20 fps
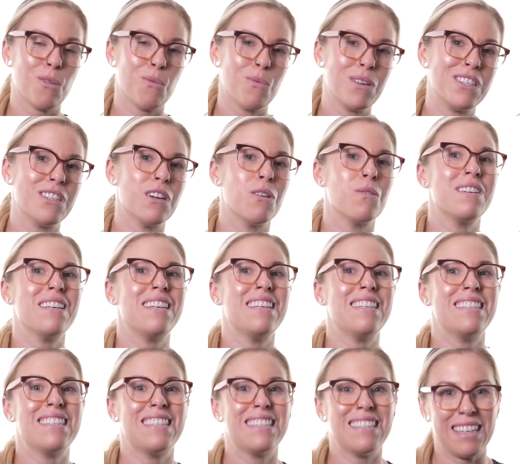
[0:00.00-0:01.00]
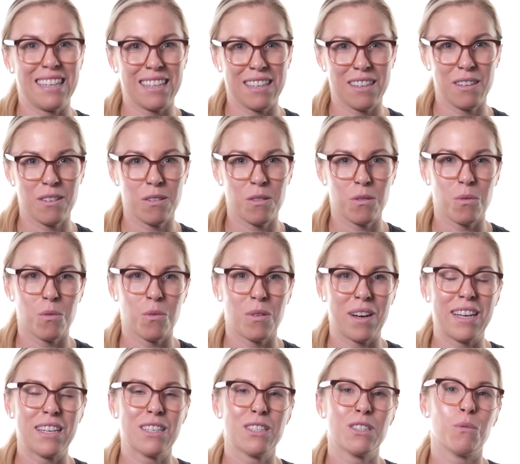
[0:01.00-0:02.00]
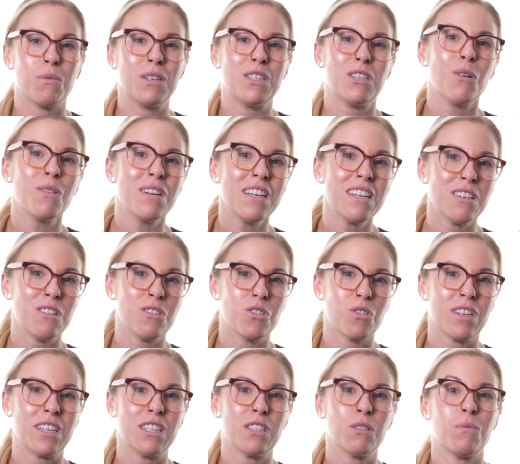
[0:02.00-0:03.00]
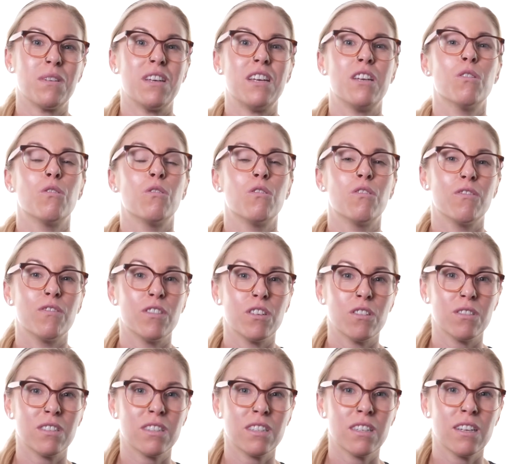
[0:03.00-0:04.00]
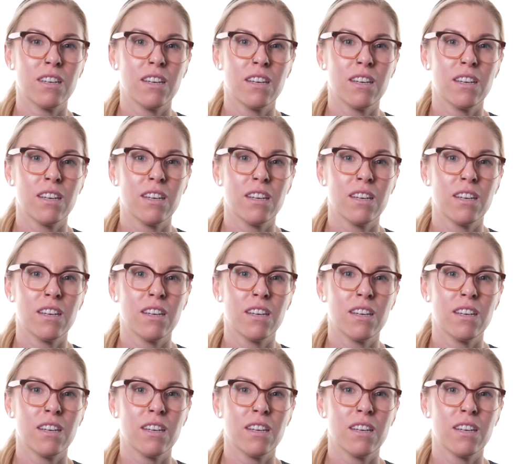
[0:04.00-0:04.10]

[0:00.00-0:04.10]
We don't eat zinc, right? So we don't eat nutrients, we eat whole foods.